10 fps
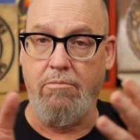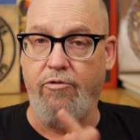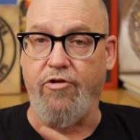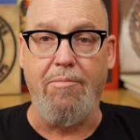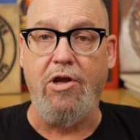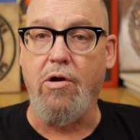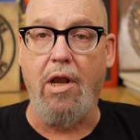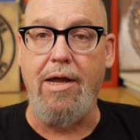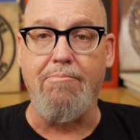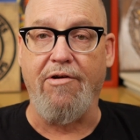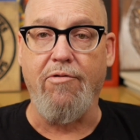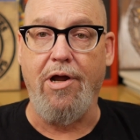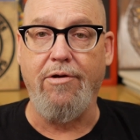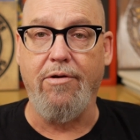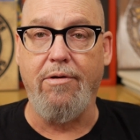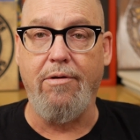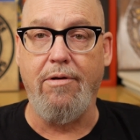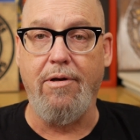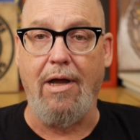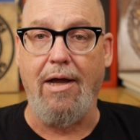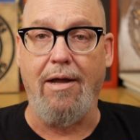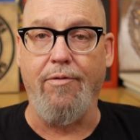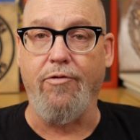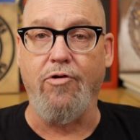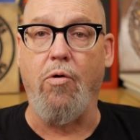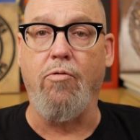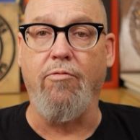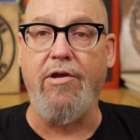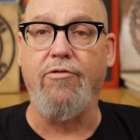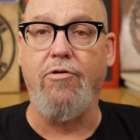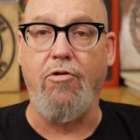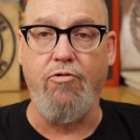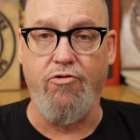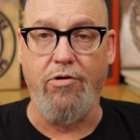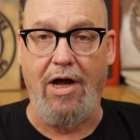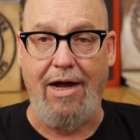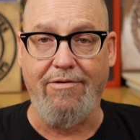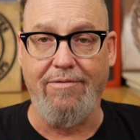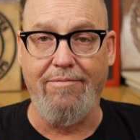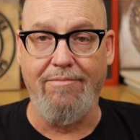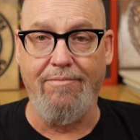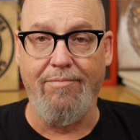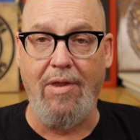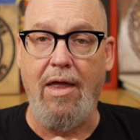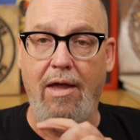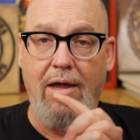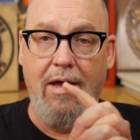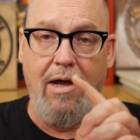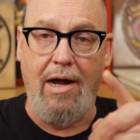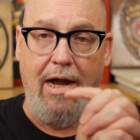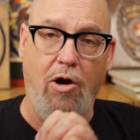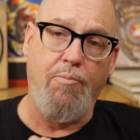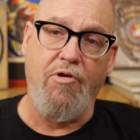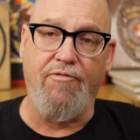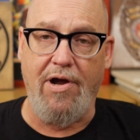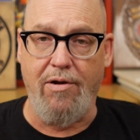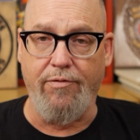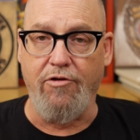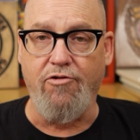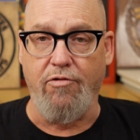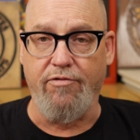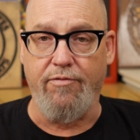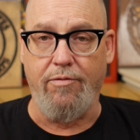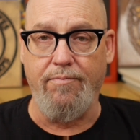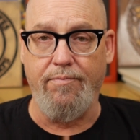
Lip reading: submit your claim, my friend. There's no reason you should not. I hope you found this useful.